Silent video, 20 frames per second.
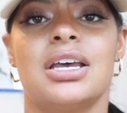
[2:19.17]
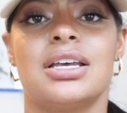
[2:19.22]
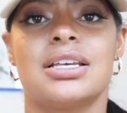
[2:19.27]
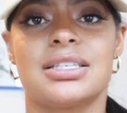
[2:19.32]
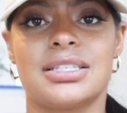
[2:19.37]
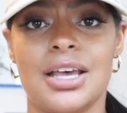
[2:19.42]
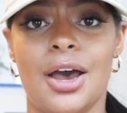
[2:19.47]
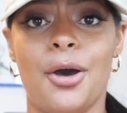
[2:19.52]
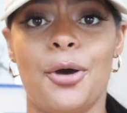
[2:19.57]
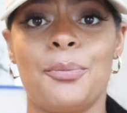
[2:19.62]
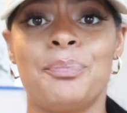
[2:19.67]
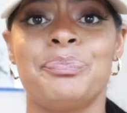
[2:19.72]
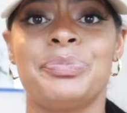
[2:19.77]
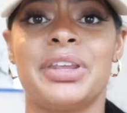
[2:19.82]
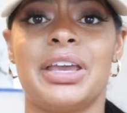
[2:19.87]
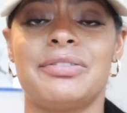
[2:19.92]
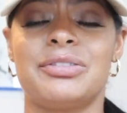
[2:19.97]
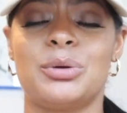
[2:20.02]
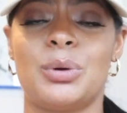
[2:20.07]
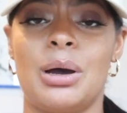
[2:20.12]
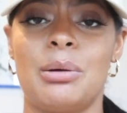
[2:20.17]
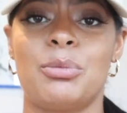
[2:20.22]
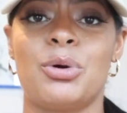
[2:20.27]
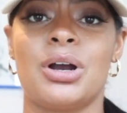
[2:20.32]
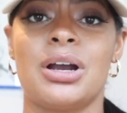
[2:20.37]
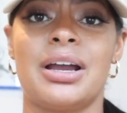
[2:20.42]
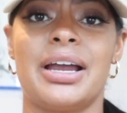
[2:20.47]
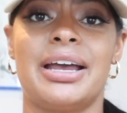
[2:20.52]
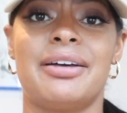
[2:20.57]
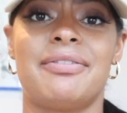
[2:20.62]
So if you want
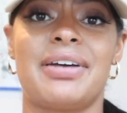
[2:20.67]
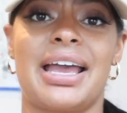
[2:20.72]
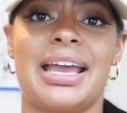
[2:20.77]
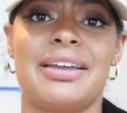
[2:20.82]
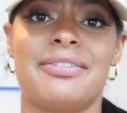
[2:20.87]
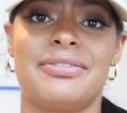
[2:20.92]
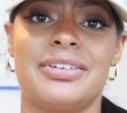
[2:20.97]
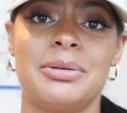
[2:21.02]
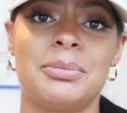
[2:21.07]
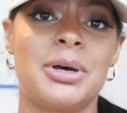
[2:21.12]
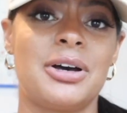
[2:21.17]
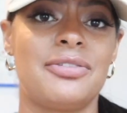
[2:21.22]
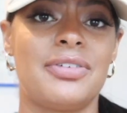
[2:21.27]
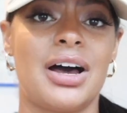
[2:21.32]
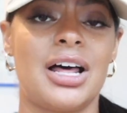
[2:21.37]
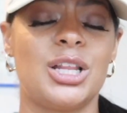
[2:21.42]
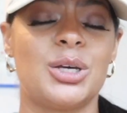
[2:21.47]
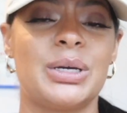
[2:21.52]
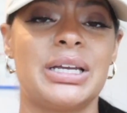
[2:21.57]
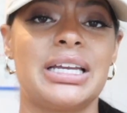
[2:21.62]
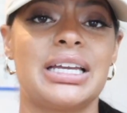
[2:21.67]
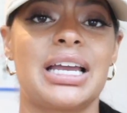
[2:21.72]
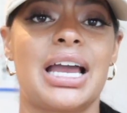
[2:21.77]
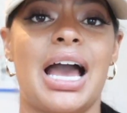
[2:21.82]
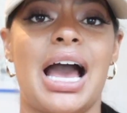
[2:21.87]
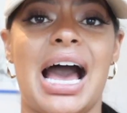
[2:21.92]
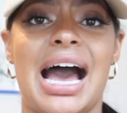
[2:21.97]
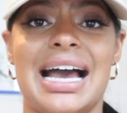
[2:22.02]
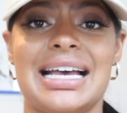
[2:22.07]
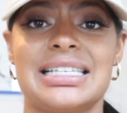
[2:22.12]
more of a female following,
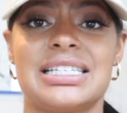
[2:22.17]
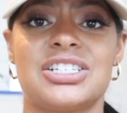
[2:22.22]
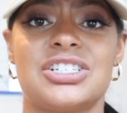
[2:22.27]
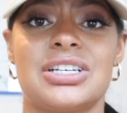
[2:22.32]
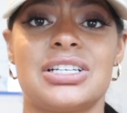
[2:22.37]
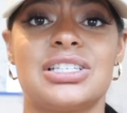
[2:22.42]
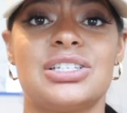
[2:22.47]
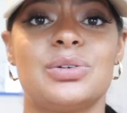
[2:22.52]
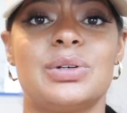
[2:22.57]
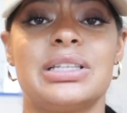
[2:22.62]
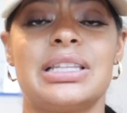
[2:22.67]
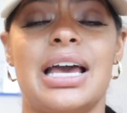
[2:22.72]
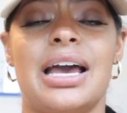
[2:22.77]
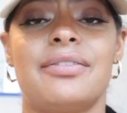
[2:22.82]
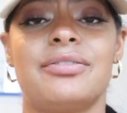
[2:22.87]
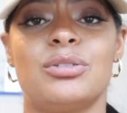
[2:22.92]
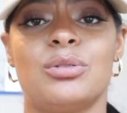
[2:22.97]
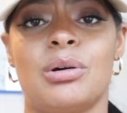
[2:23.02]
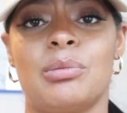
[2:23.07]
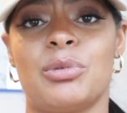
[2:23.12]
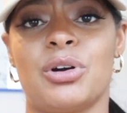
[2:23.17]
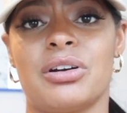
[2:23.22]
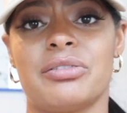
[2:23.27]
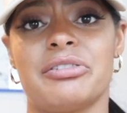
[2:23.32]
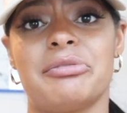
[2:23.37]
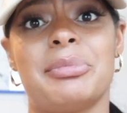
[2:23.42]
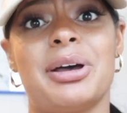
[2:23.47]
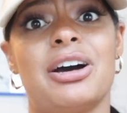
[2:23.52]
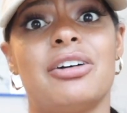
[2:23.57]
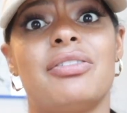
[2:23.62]
I suggest doing that. If you want more of
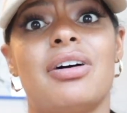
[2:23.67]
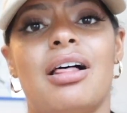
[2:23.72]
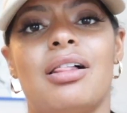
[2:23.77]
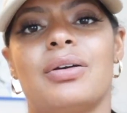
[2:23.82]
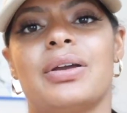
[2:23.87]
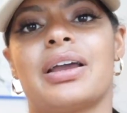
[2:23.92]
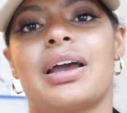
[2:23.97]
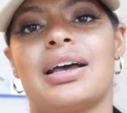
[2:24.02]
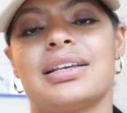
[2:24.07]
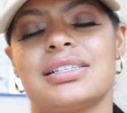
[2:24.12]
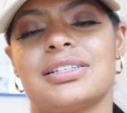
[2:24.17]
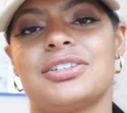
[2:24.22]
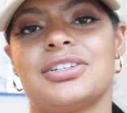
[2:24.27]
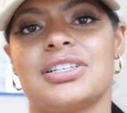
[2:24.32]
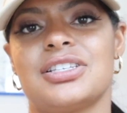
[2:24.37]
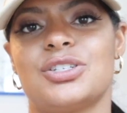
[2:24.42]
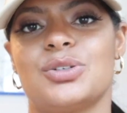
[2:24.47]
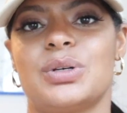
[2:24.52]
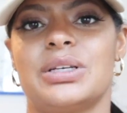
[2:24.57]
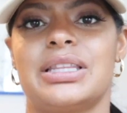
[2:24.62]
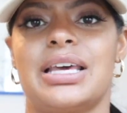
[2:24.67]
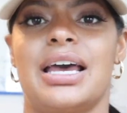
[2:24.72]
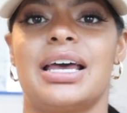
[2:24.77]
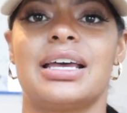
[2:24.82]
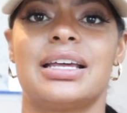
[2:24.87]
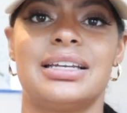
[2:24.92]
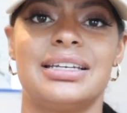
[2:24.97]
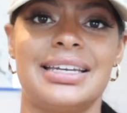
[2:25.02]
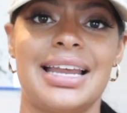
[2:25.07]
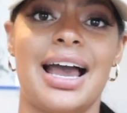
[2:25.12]
a male following, I suggest doing that.
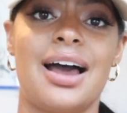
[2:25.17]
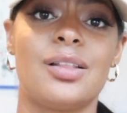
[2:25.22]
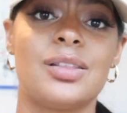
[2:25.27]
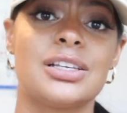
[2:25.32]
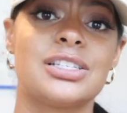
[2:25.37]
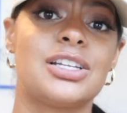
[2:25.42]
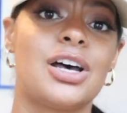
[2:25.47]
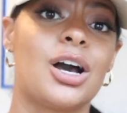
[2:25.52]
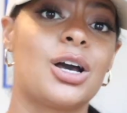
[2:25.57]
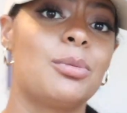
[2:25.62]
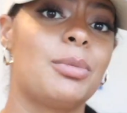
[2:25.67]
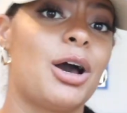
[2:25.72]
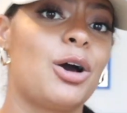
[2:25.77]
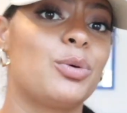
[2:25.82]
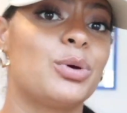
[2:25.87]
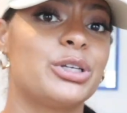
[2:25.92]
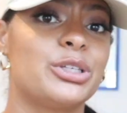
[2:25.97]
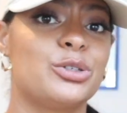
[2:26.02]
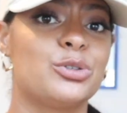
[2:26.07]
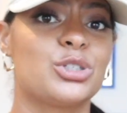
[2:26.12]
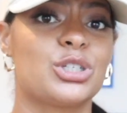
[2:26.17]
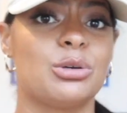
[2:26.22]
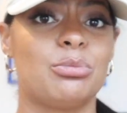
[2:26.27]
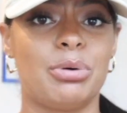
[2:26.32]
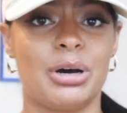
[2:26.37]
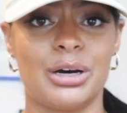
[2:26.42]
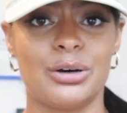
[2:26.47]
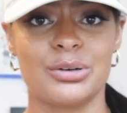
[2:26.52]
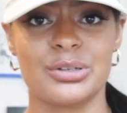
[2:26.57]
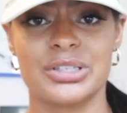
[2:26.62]
Now let's talk about what you should
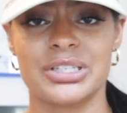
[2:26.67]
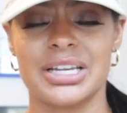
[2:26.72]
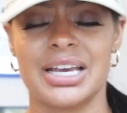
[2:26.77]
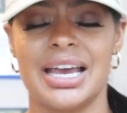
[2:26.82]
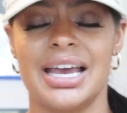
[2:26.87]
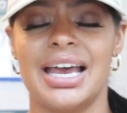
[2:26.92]
post.